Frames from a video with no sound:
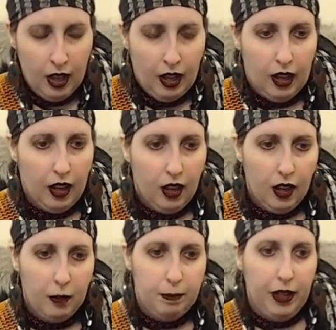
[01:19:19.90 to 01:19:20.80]

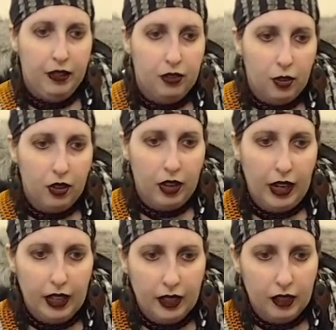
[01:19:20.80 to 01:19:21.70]
Best store
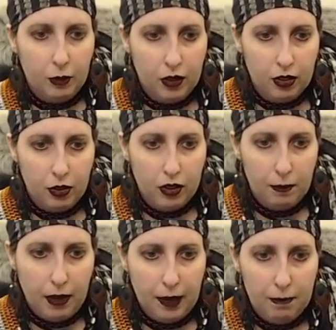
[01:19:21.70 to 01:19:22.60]
and worst store to
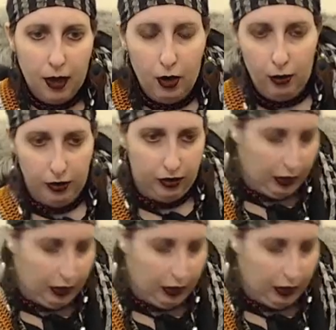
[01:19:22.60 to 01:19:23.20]
buy bows.